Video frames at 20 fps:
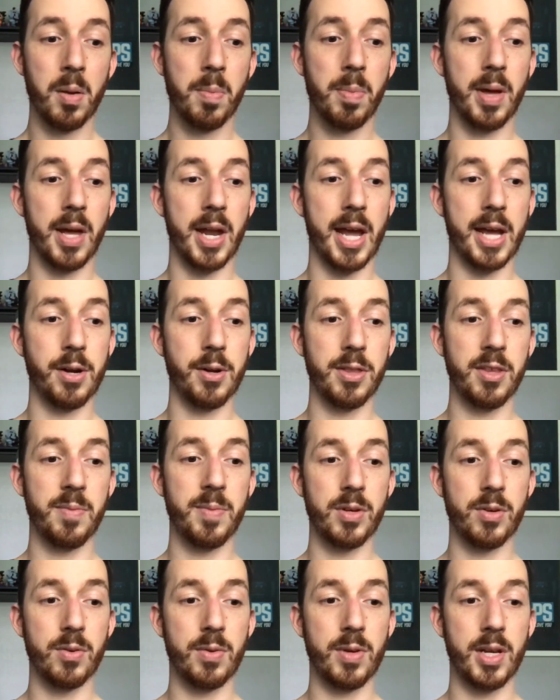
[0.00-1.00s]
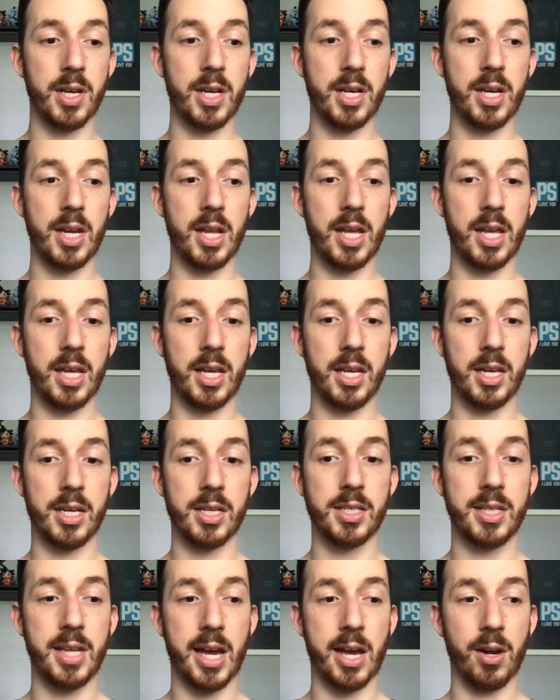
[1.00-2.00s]
but I know they've been doing it in
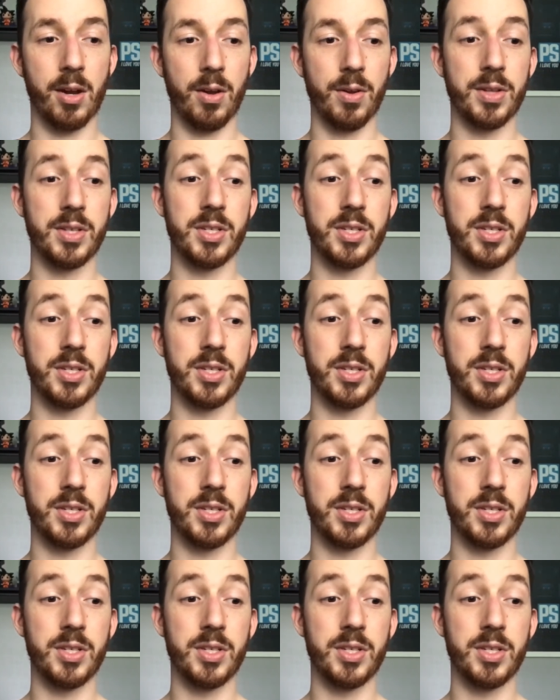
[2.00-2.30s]
Seattle.